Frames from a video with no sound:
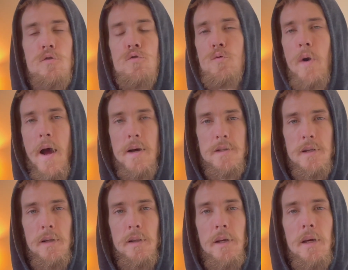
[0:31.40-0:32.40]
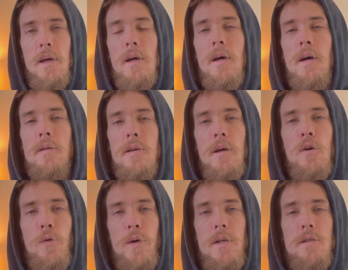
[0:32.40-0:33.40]
drastically
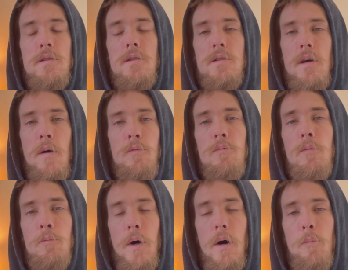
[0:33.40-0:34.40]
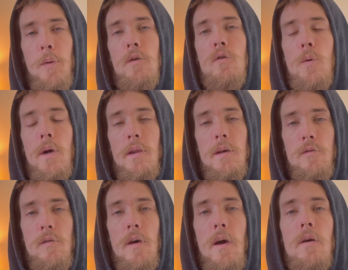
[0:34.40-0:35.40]
decreased since I've been doing these
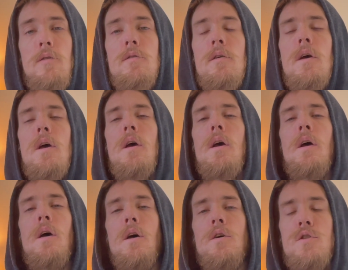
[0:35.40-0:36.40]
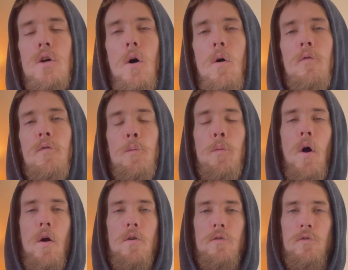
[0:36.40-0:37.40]
things. So for
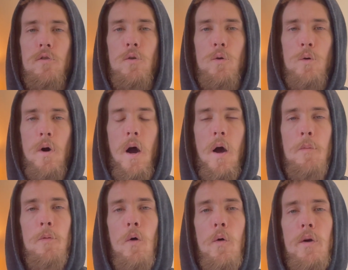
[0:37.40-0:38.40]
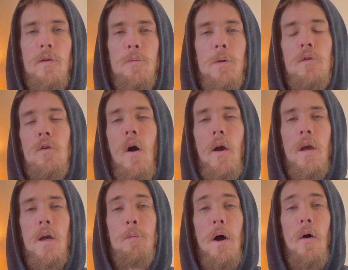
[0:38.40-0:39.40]
part two, I'm going to be
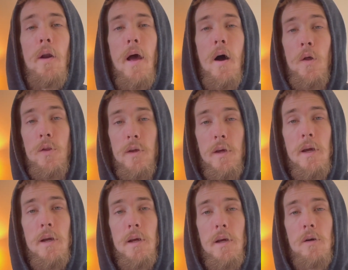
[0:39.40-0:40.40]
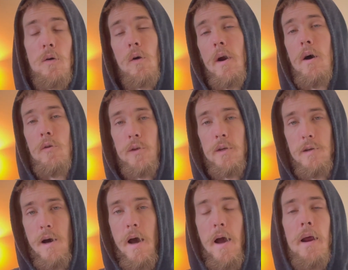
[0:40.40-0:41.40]
talking about healthy eating or healthy
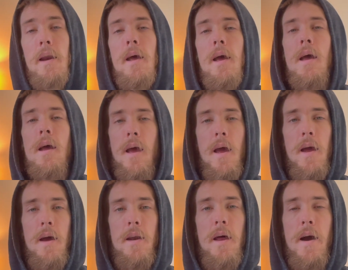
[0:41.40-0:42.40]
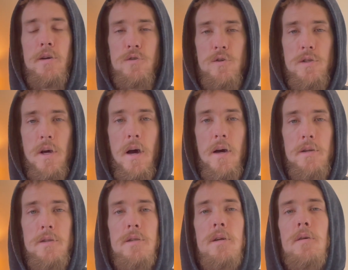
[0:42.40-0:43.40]
diet and
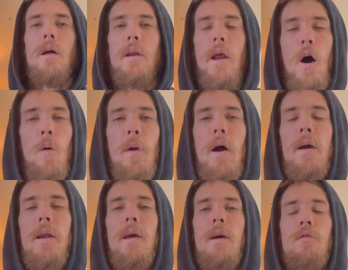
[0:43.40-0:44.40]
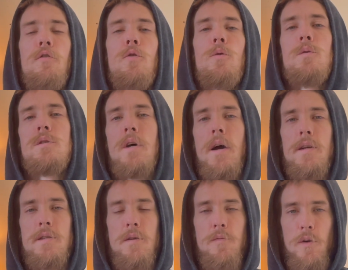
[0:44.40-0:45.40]
exercise. Now, I'm not gonna get too
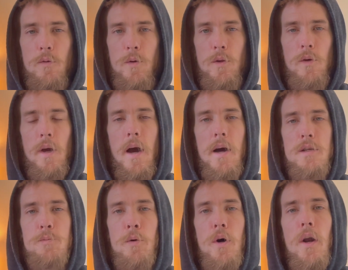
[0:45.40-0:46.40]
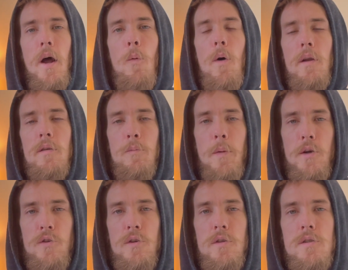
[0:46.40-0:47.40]
scientific with you guys, but I wanted to
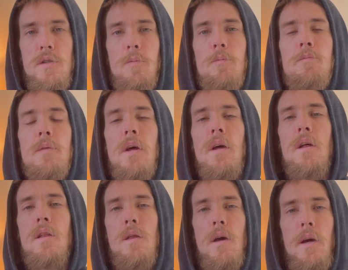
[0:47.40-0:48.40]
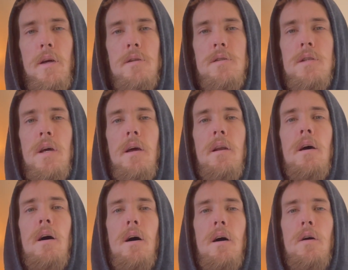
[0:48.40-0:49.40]
mention some things
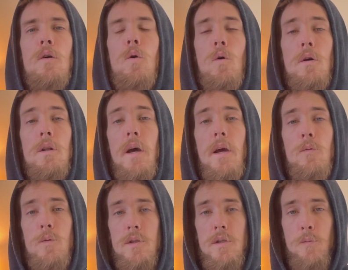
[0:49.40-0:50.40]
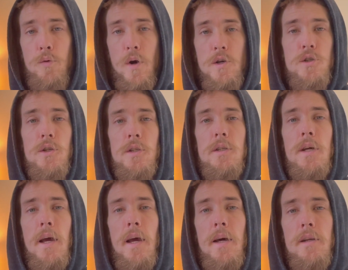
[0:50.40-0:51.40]
that correlate with depression
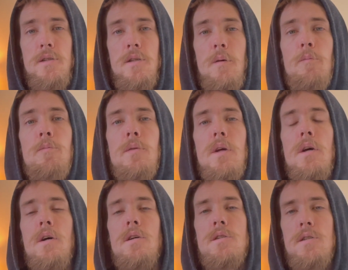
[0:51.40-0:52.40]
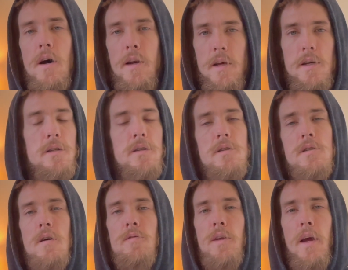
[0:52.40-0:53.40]
and some studies and
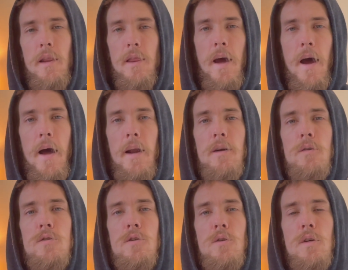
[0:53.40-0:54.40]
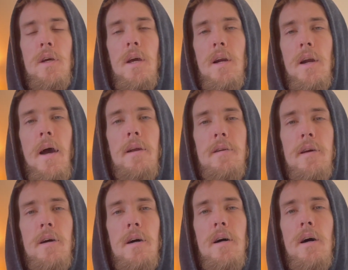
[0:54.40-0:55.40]
stuff like that so you can get an
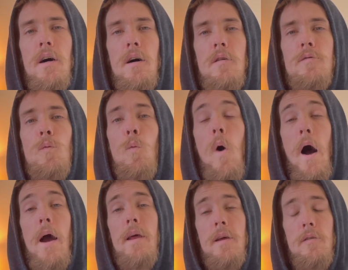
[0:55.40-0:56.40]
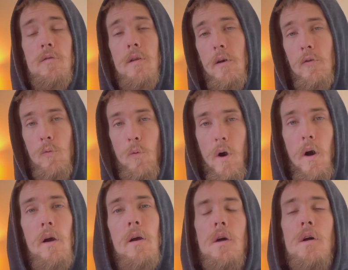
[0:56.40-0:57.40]
idea of why these things
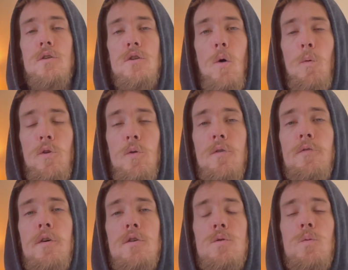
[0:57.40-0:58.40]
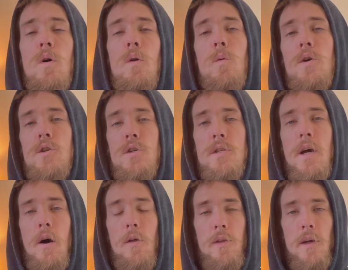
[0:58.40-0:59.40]
work. So we'll do the first one, which is
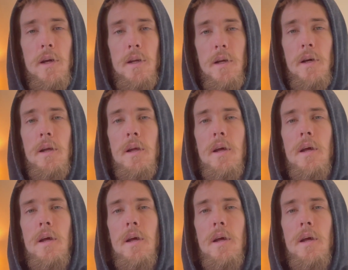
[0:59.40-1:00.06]
healthy eating.